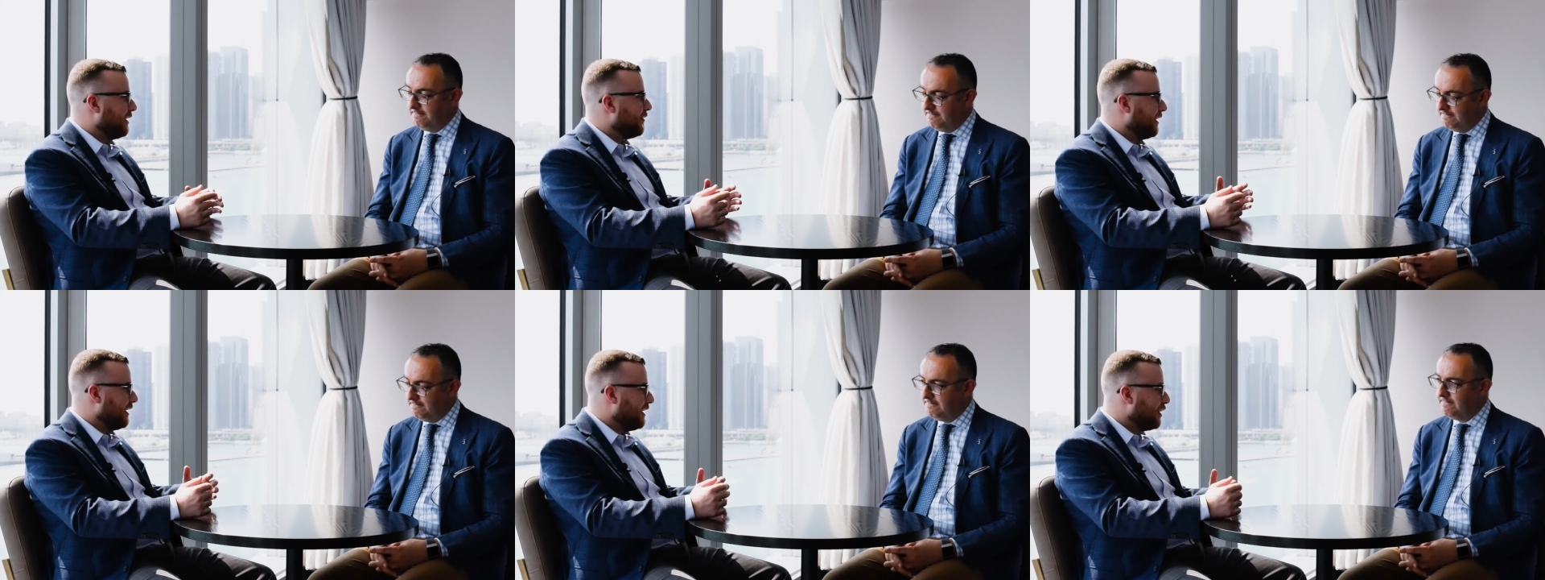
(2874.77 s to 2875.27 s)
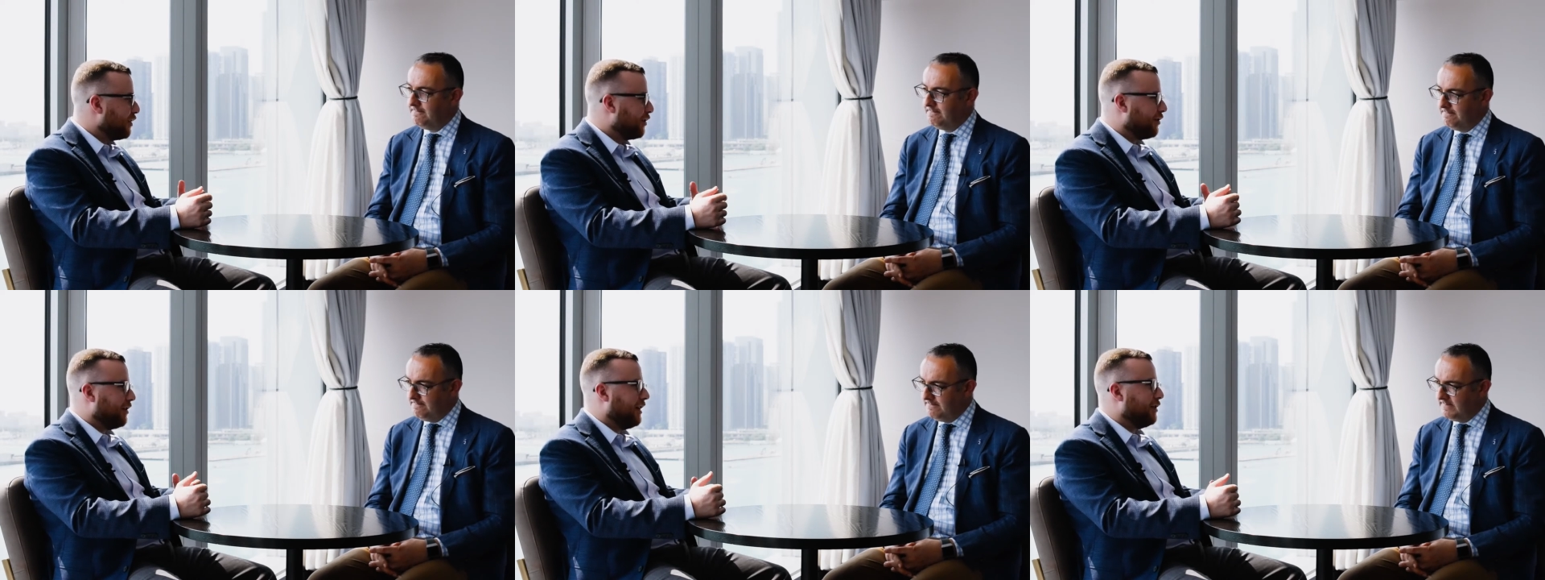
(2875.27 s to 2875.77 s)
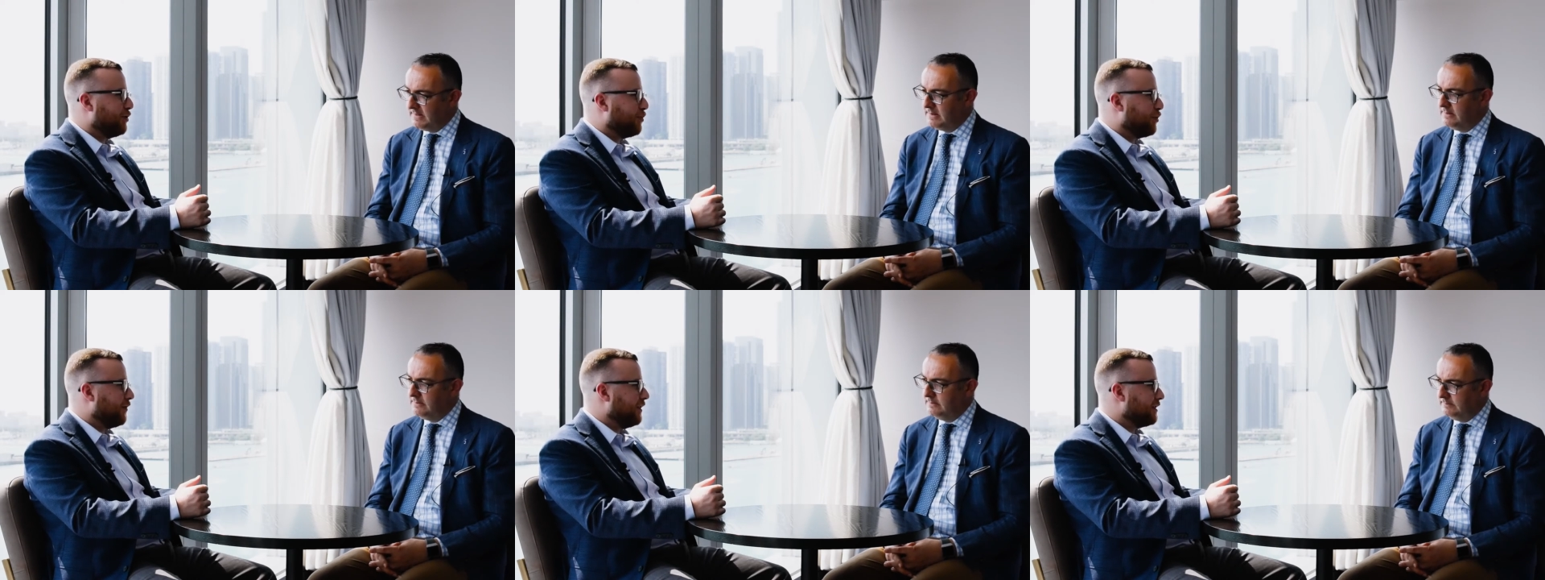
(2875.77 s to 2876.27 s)
Speaker 1: even here in your
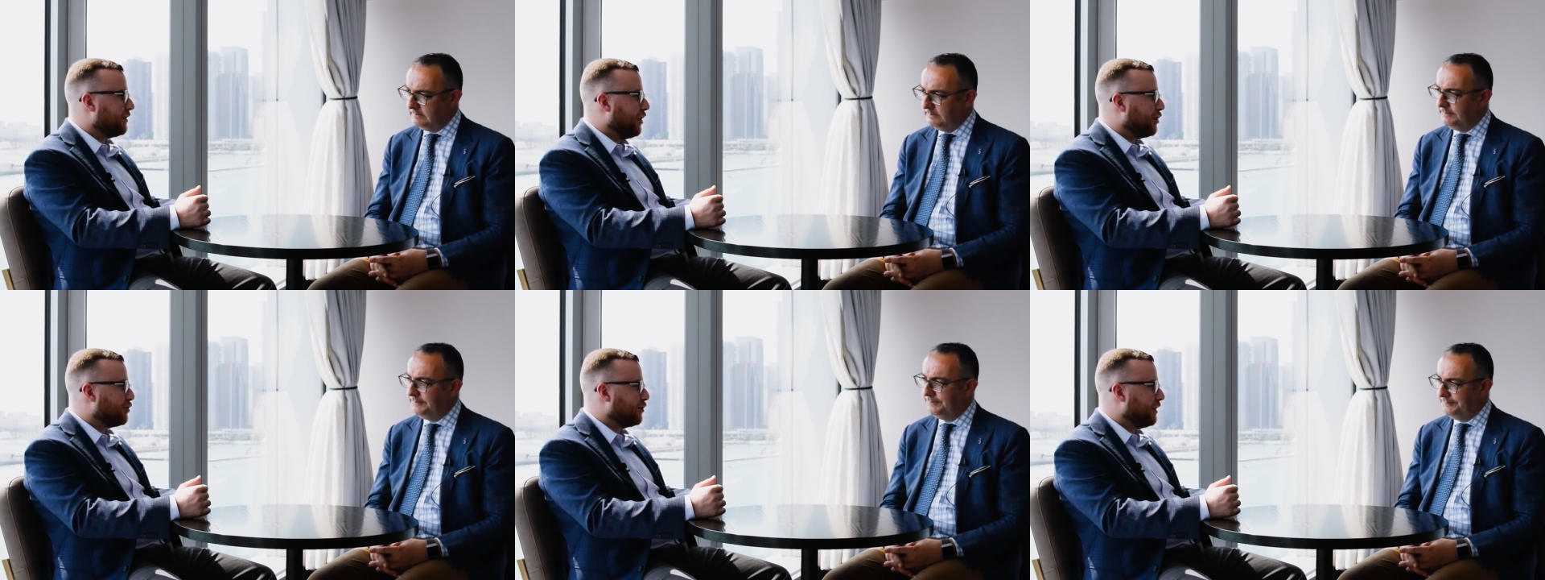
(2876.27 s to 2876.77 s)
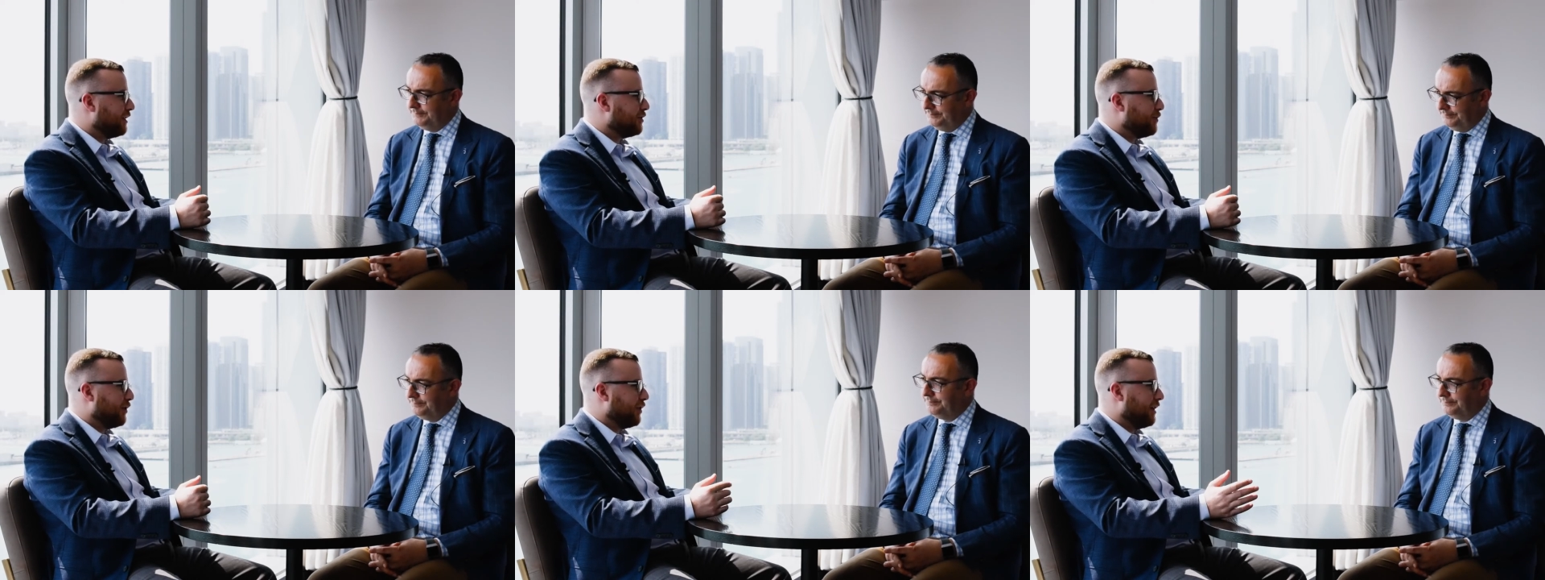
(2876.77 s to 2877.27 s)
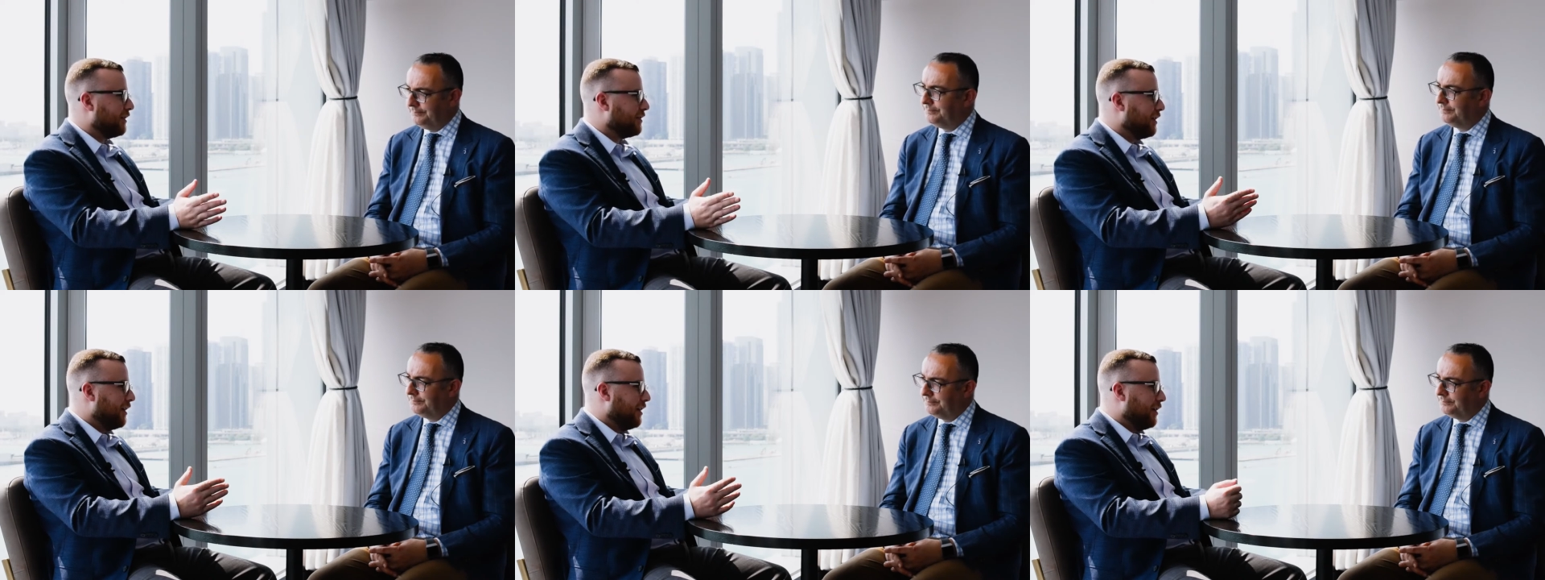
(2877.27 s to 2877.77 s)
previous luxury experience